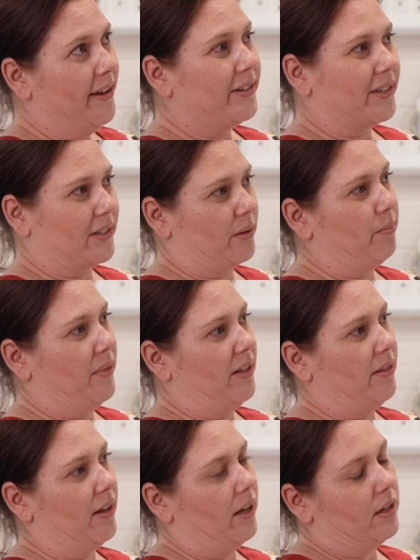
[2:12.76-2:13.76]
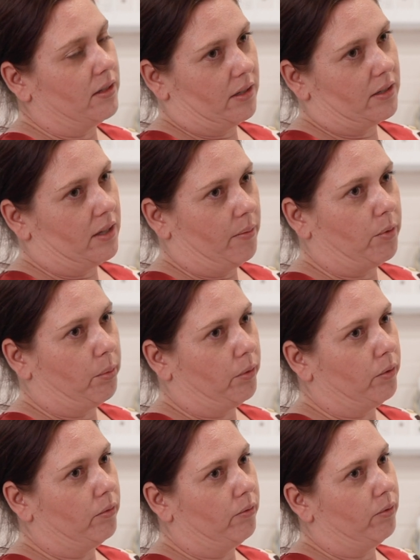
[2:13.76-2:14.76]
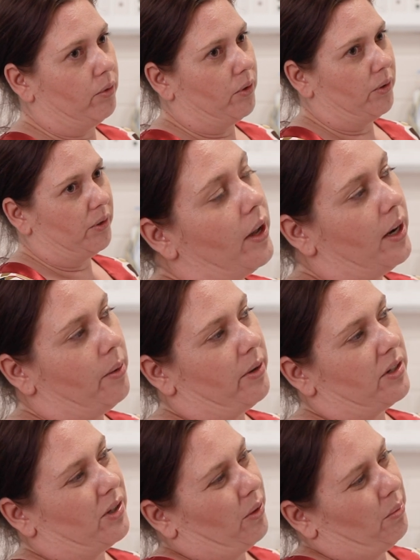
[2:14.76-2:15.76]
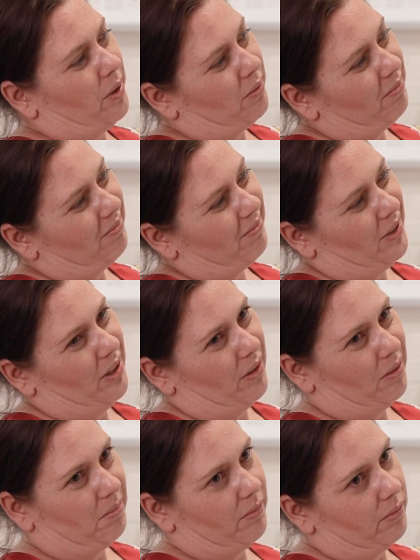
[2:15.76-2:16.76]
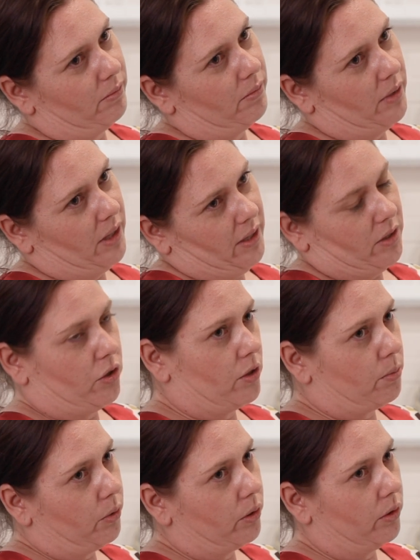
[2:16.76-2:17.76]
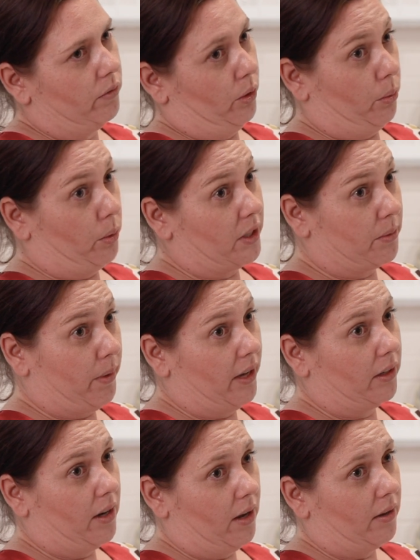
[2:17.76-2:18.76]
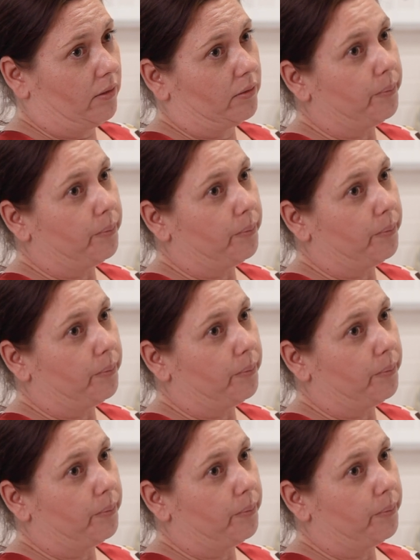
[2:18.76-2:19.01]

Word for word: doesn't mean that it's acceptable for anyone to go, well, you know, that's just what you've got to expect now.